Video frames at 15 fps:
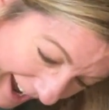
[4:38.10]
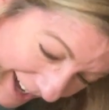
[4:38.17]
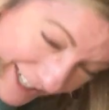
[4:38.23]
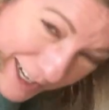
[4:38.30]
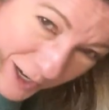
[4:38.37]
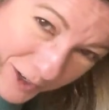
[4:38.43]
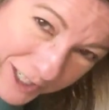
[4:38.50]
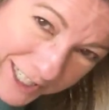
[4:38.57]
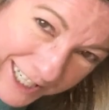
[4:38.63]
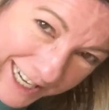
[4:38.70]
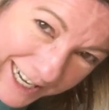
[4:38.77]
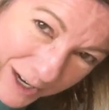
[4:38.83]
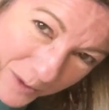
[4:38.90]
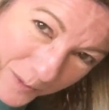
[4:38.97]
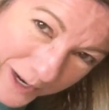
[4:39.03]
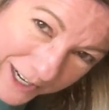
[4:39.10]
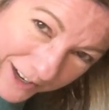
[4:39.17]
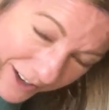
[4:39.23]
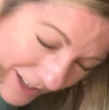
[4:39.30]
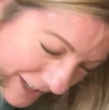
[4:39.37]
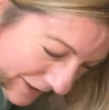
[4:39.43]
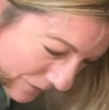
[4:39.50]
I guarantee it
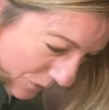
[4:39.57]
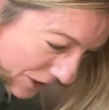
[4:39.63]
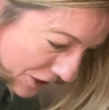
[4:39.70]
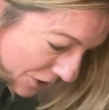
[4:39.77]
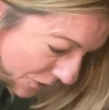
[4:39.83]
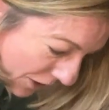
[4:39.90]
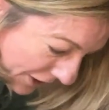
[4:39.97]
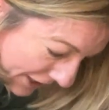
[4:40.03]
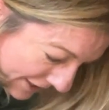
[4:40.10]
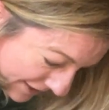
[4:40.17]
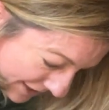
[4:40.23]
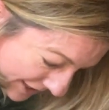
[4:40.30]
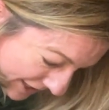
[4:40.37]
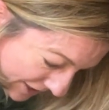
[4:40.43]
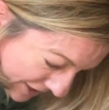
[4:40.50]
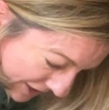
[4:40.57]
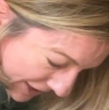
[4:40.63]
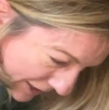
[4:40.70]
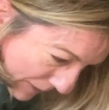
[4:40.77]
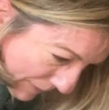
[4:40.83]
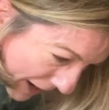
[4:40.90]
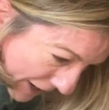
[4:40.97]
will. When you are
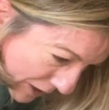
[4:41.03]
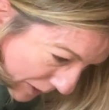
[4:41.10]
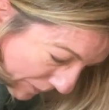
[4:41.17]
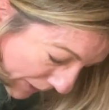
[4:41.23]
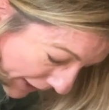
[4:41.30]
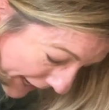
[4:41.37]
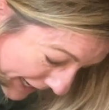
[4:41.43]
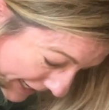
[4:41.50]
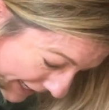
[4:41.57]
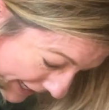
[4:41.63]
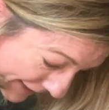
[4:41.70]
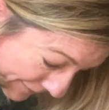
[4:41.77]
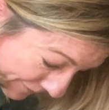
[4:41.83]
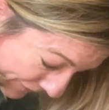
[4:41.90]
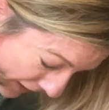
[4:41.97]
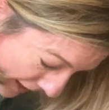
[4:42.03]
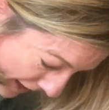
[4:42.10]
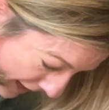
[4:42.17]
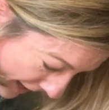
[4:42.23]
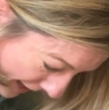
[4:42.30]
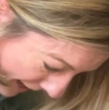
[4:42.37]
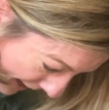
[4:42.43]
consistent about your planking
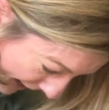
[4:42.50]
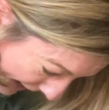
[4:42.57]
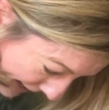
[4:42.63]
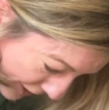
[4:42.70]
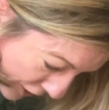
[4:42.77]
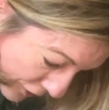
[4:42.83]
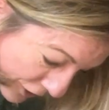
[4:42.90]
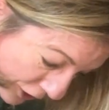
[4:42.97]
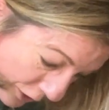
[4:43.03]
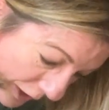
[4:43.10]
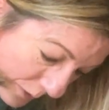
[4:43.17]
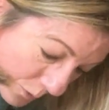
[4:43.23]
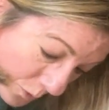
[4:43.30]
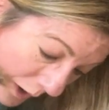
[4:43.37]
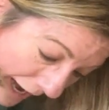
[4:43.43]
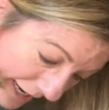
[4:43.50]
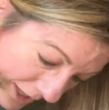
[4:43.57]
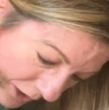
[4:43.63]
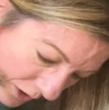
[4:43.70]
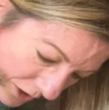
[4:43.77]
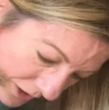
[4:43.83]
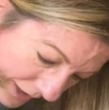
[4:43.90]
and you do it
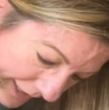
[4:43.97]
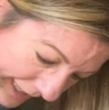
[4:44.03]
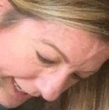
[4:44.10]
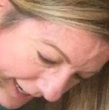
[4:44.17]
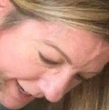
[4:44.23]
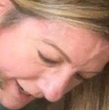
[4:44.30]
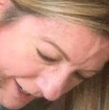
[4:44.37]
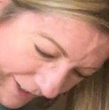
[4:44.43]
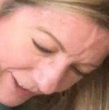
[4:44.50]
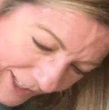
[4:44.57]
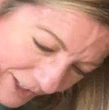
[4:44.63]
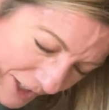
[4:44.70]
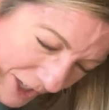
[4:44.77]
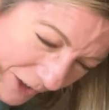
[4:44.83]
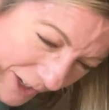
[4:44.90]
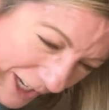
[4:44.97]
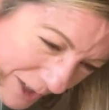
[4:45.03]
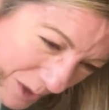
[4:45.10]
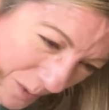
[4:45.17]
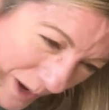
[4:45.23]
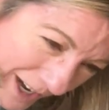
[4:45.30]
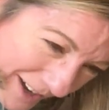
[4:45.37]
regularly, then you'll get
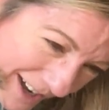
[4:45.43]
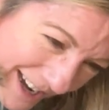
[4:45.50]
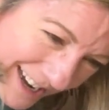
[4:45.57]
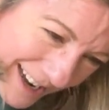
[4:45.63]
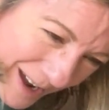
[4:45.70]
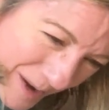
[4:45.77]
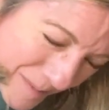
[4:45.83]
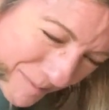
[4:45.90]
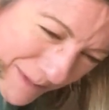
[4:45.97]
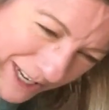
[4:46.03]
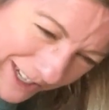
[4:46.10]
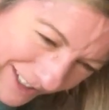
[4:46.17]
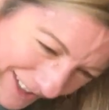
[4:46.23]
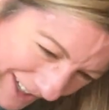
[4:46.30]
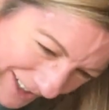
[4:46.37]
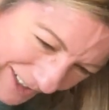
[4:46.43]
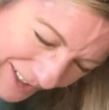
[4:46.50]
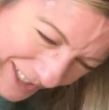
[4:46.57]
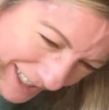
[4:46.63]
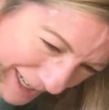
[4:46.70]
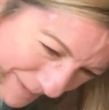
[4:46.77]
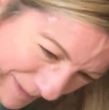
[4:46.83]
to where a minute doesn't
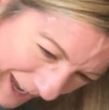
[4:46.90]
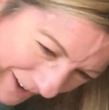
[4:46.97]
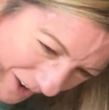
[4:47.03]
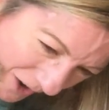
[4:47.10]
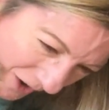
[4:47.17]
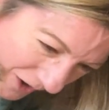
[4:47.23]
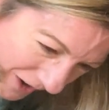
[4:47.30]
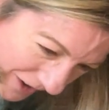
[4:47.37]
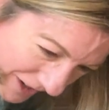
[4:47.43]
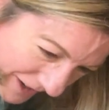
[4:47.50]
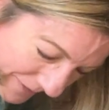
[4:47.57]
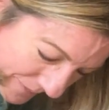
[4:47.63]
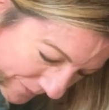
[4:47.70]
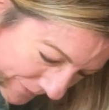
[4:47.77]
seem that hard.